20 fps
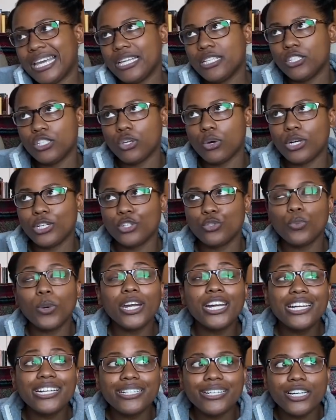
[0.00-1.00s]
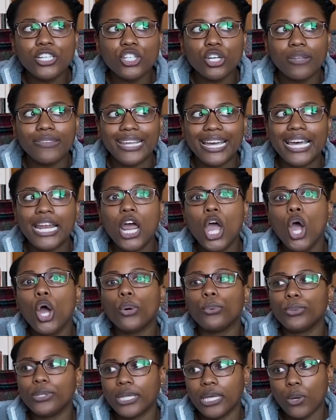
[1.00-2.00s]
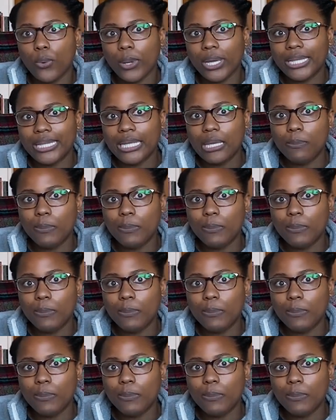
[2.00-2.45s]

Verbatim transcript: And so I just wanted to touch on that really quickly,